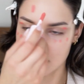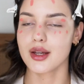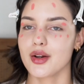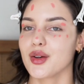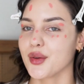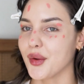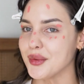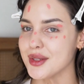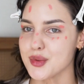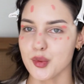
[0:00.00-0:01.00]
Here you go.
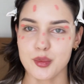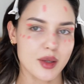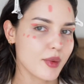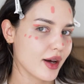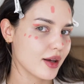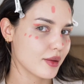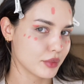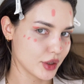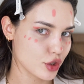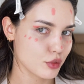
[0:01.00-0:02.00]
This will be my
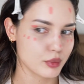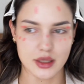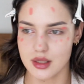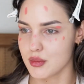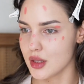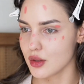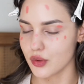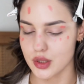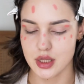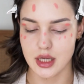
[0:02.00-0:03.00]
blush placement
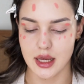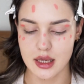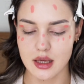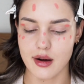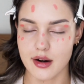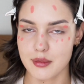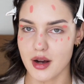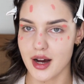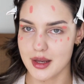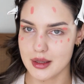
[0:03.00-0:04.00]
for today. Our
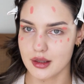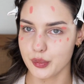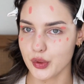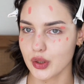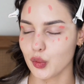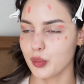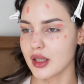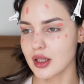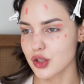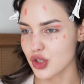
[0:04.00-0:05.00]
eye makeup look will
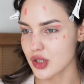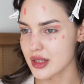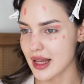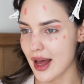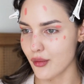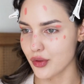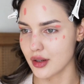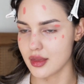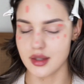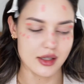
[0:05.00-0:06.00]
be just after
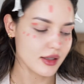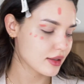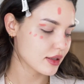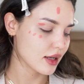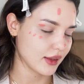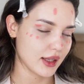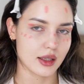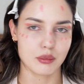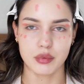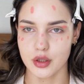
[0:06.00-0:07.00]
this. I feel
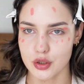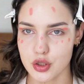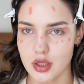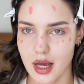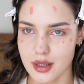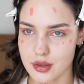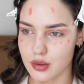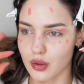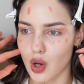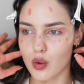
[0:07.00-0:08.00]
like blush has
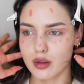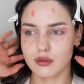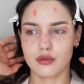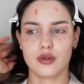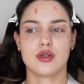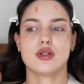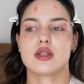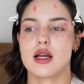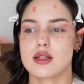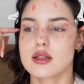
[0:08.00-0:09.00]
to go in first
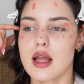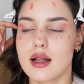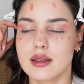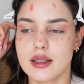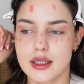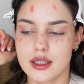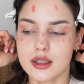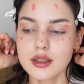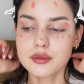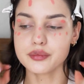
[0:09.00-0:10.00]
as that
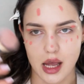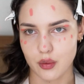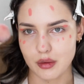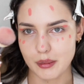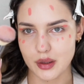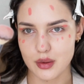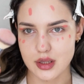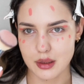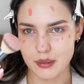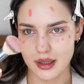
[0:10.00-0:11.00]
layer. I will be
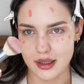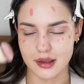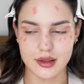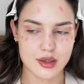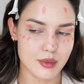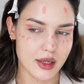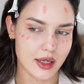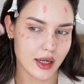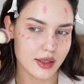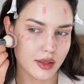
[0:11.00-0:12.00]
using my IT
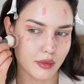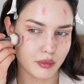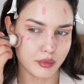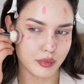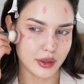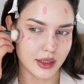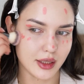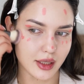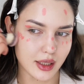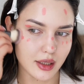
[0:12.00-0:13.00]
Cosmetics
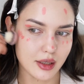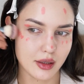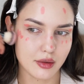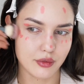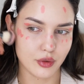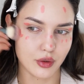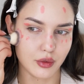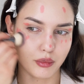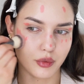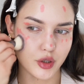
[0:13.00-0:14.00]
blending for
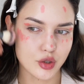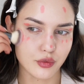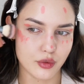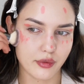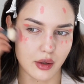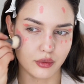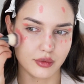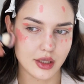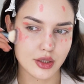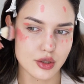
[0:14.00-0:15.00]
blush for
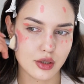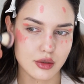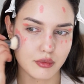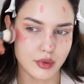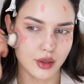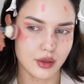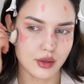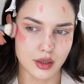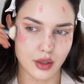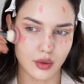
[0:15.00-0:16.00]
foundation, but
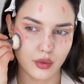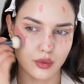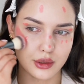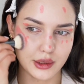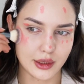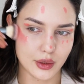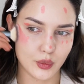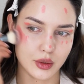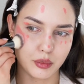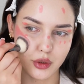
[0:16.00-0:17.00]
you know,
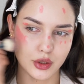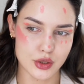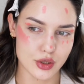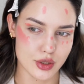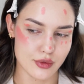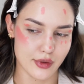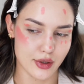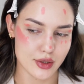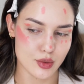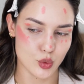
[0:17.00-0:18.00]
liquid blush is
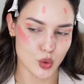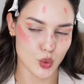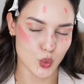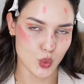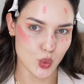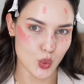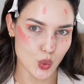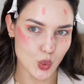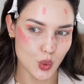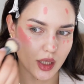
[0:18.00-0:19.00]
very similar.
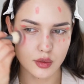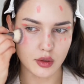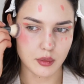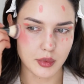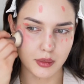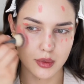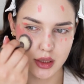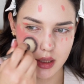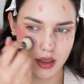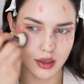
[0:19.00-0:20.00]
Ooh, it's very
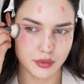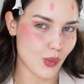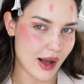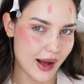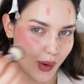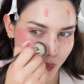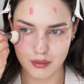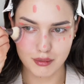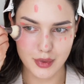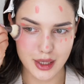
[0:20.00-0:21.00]
pigmented. Wow,
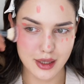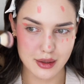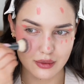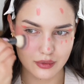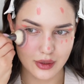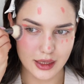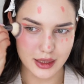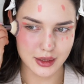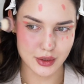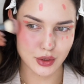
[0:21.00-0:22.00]
may have
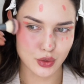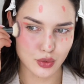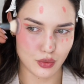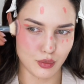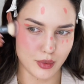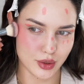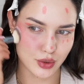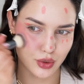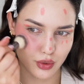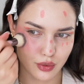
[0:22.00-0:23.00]
added too
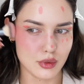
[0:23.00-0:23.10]
much.